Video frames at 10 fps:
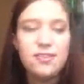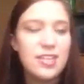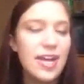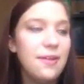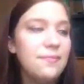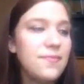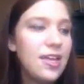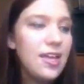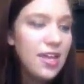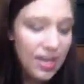there's that.
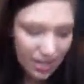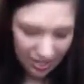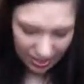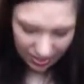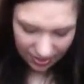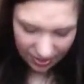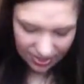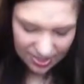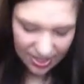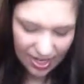Then the
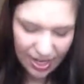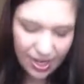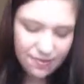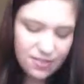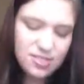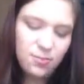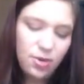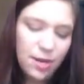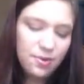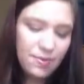next thing I have is a
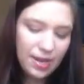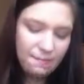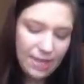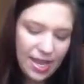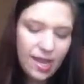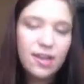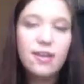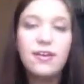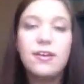primer by MAC.